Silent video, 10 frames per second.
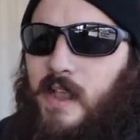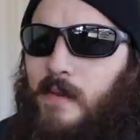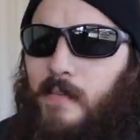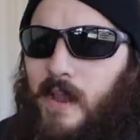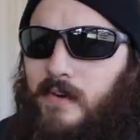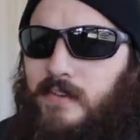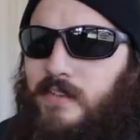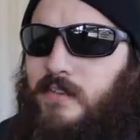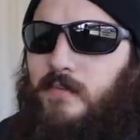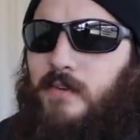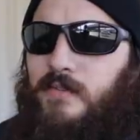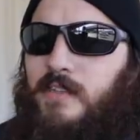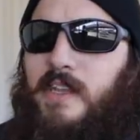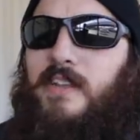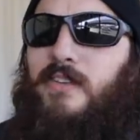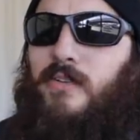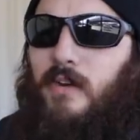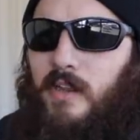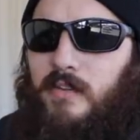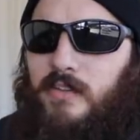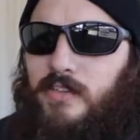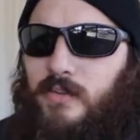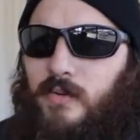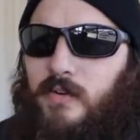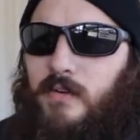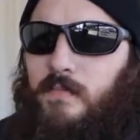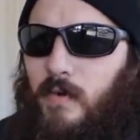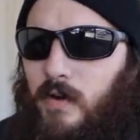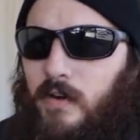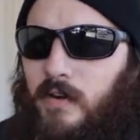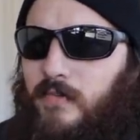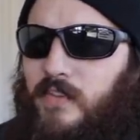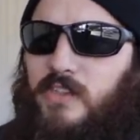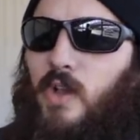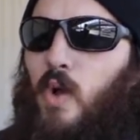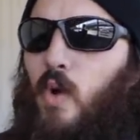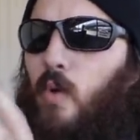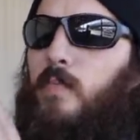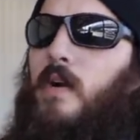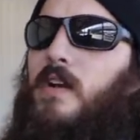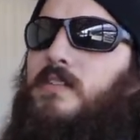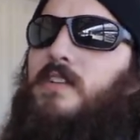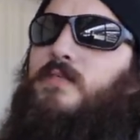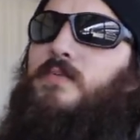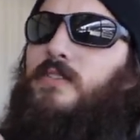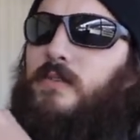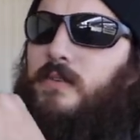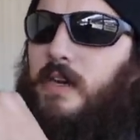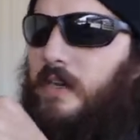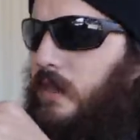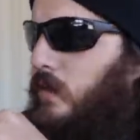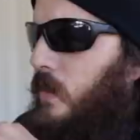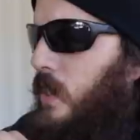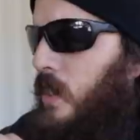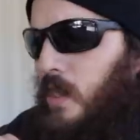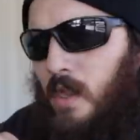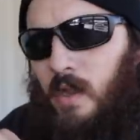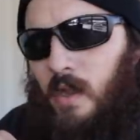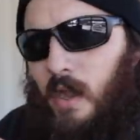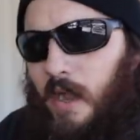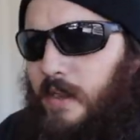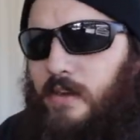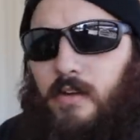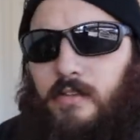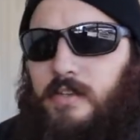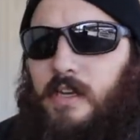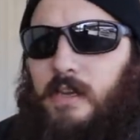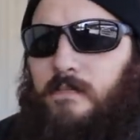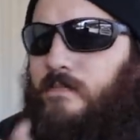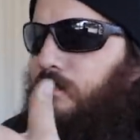And batteries is the most incorrectly stored part of this whole process we're doing right now. I hear it all the time.